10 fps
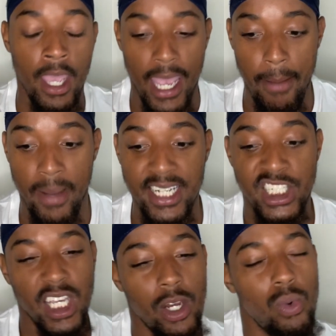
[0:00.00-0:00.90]
And my
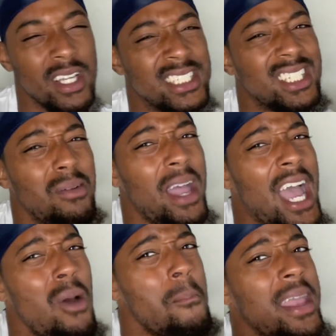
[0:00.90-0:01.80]
channel is
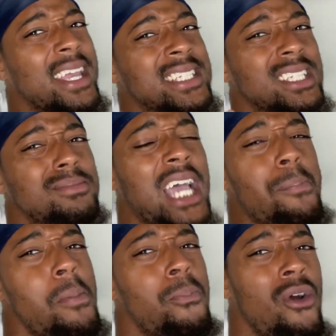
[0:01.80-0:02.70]
somehow making some type
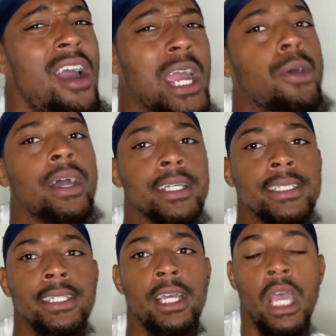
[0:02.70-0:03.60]
of
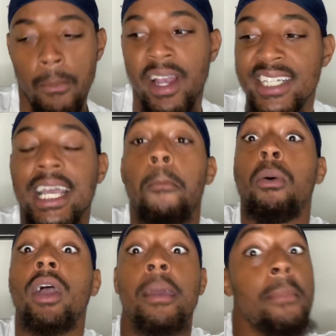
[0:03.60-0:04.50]
progress. Because I'm
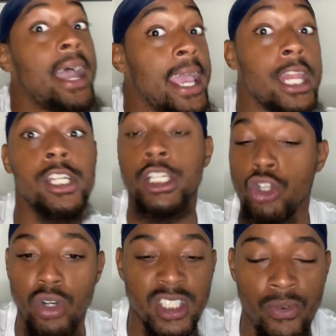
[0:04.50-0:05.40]
putting my energy
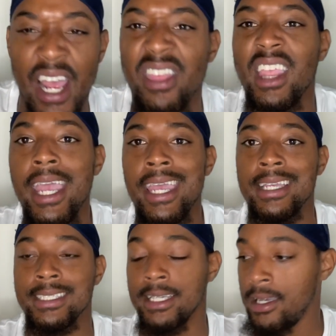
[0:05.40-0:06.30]
towards the right
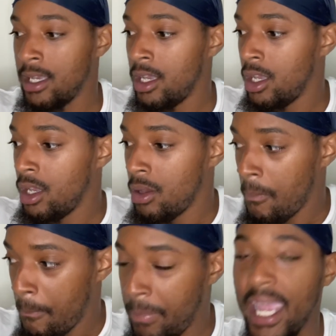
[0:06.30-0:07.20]
things.
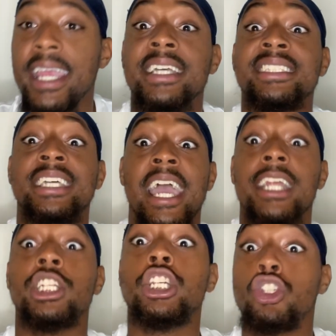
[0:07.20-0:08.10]
Pay
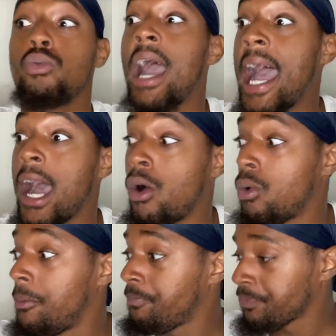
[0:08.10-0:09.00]
attention to how,